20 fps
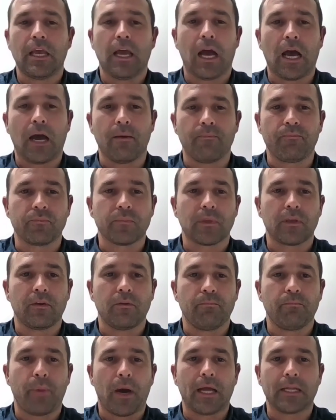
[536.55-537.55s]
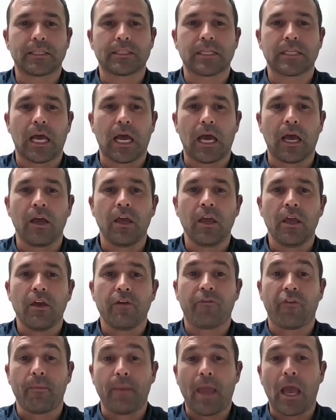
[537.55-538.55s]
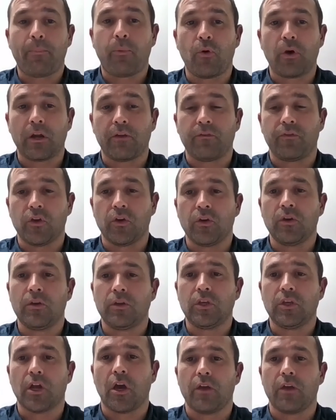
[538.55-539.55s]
But from our point of view,